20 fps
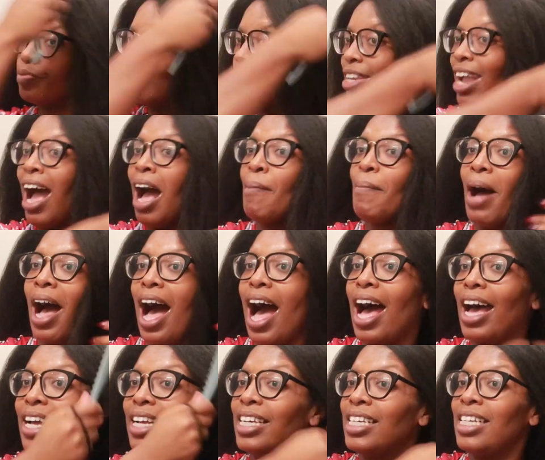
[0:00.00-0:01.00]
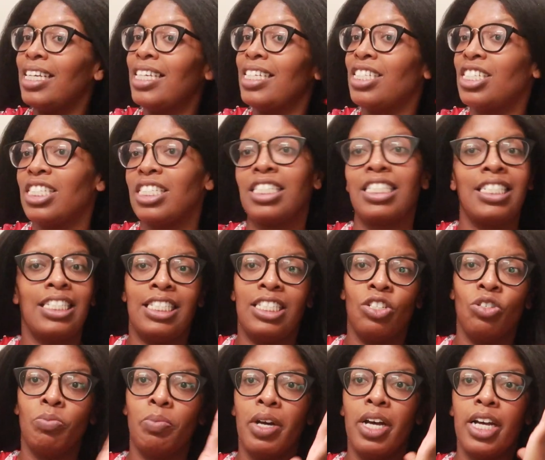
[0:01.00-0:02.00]
Yeah, I'm hot. It's just, it's
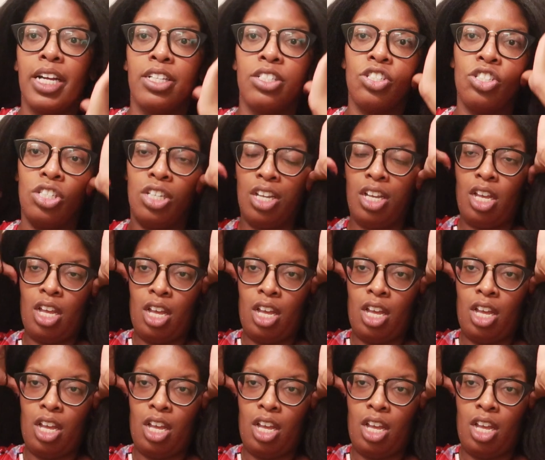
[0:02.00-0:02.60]
too much.